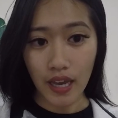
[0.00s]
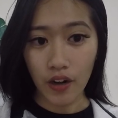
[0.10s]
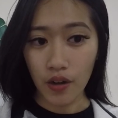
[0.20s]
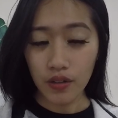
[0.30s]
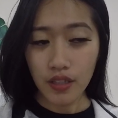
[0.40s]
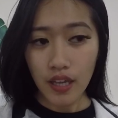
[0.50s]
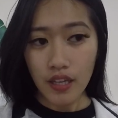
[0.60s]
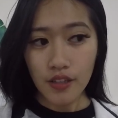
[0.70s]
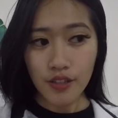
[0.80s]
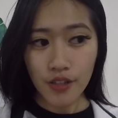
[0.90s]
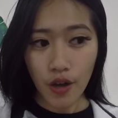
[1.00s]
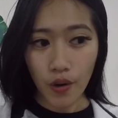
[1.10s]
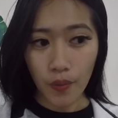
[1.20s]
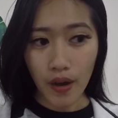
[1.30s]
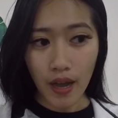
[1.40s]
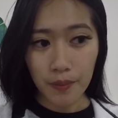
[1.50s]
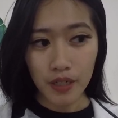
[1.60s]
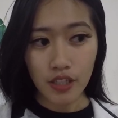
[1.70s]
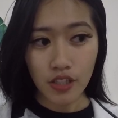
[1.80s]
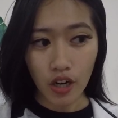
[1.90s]
at all. So I'm
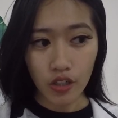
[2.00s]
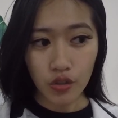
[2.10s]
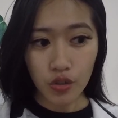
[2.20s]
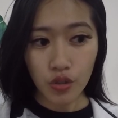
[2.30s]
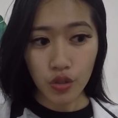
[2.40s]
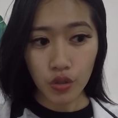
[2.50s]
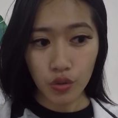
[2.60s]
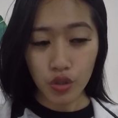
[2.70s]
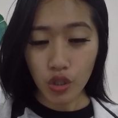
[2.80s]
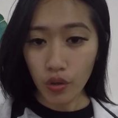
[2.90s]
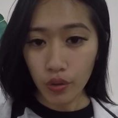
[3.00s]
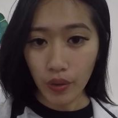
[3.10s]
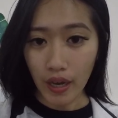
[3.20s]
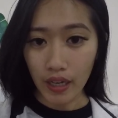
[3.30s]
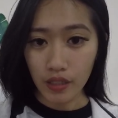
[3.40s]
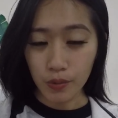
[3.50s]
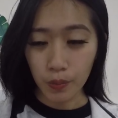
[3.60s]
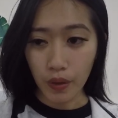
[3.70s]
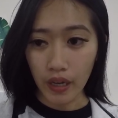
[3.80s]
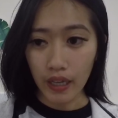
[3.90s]
gonna start to show you guys
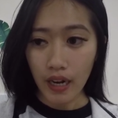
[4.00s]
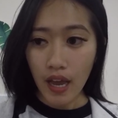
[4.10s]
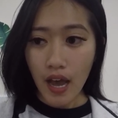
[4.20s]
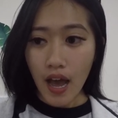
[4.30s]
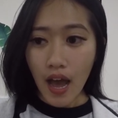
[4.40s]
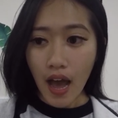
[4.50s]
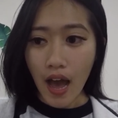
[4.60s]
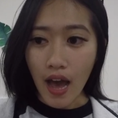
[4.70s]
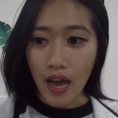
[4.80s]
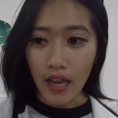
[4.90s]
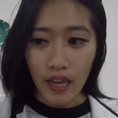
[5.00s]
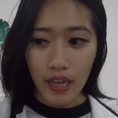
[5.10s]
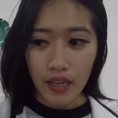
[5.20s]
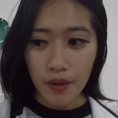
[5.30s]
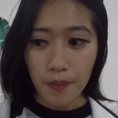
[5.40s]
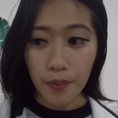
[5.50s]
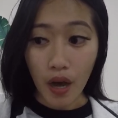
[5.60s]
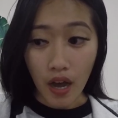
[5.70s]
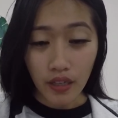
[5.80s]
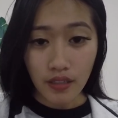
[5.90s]
what I
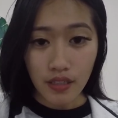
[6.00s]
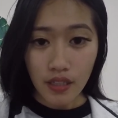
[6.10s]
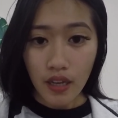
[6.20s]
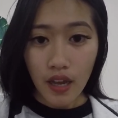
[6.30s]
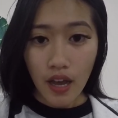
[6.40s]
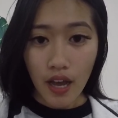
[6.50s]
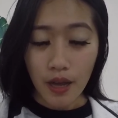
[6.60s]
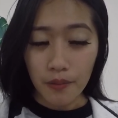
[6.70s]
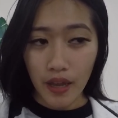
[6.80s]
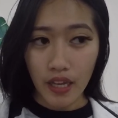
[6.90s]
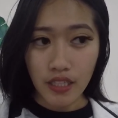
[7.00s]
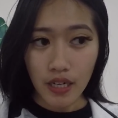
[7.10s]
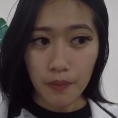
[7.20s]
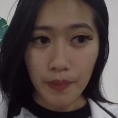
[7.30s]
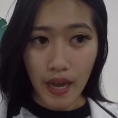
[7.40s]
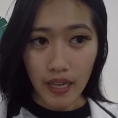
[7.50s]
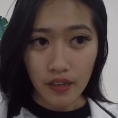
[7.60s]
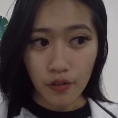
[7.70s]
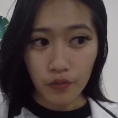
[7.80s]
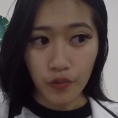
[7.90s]
bought. Um, I ended up
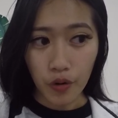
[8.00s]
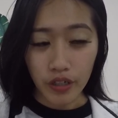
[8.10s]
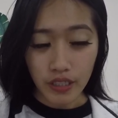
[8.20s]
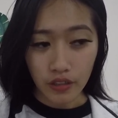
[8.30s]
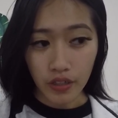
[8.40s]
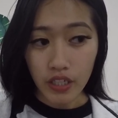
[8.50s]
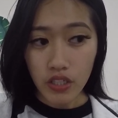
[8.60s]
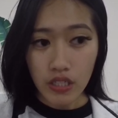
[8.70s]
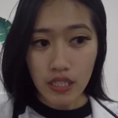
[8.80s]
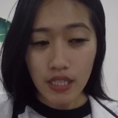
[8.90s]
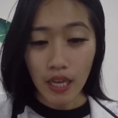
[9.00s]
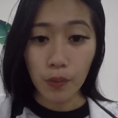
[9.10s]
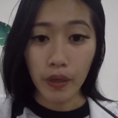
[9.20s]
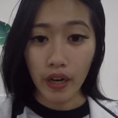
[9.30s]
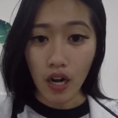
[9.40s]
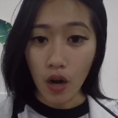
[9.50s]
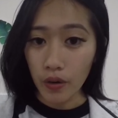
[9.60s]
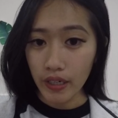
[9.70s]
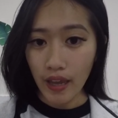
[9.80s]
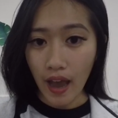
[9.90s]
buying for decorations and what I
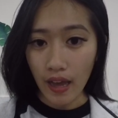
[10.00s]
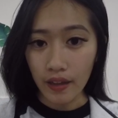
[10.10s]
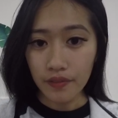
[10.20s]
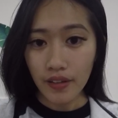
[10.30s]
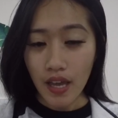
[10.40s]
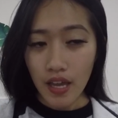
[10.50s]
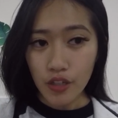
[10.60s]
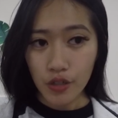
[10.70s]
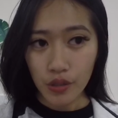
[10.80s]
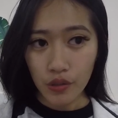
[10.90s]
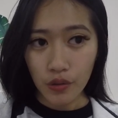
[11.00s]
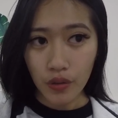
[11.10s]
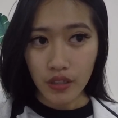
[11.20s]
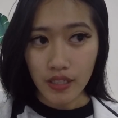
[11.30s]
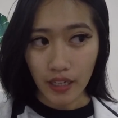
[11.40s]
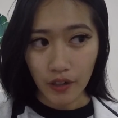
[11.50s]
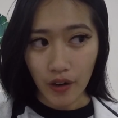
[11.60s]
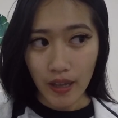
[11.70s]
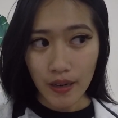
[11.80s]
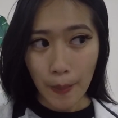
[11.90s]
already have to
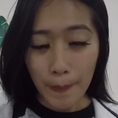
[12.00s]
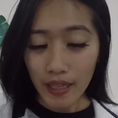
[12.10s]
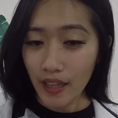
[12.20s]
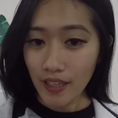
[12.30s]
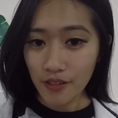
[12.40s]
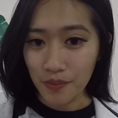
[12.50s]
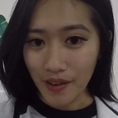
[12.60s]
decorate my classroom